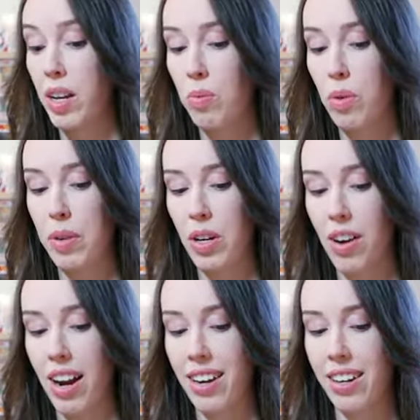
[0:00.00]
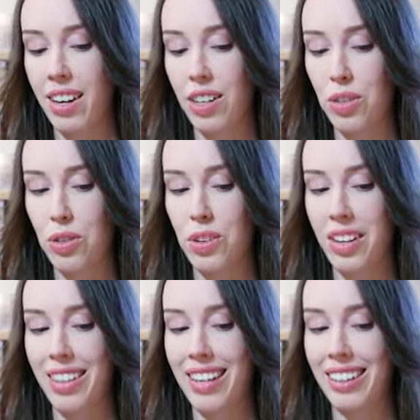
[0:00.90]
will be cracking into
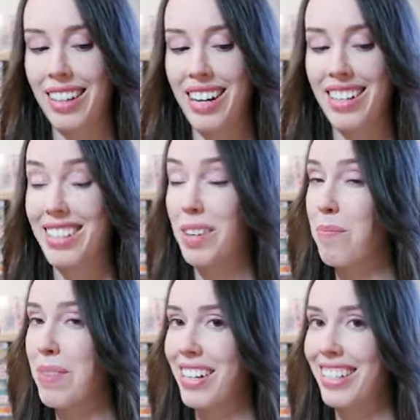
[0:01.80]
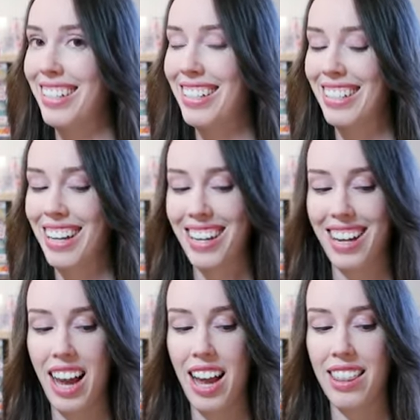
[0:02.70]
the latest Master set,
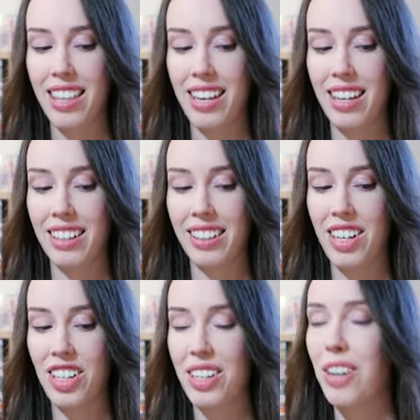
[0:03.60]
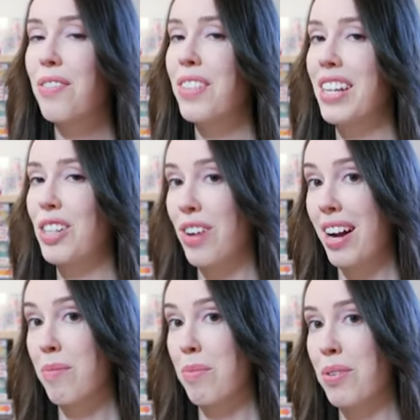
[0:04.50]
the Legend of the
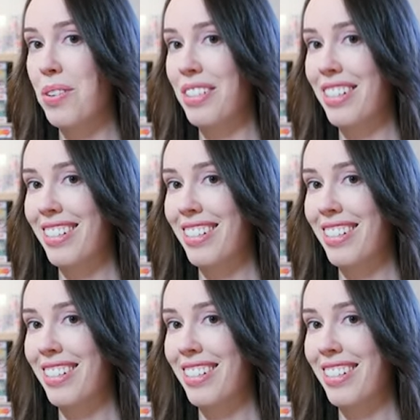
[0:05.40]
Dragon Balls.